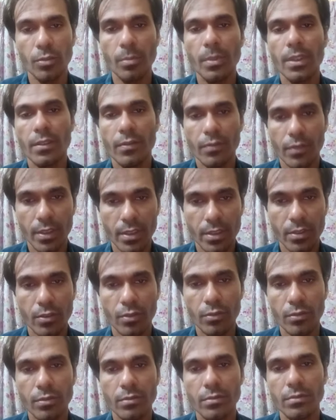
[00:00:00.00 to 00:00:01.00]
but first
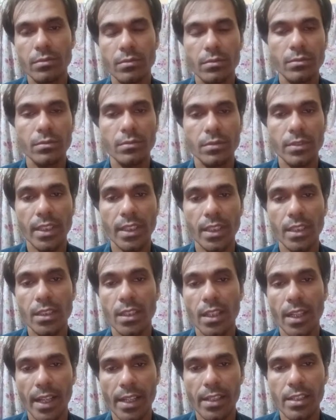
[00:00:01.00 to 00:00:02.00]
you hear the
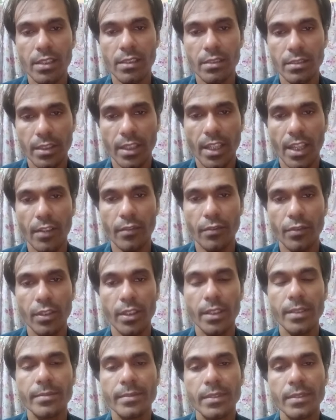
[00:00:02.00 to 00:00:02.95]
lecture carefully.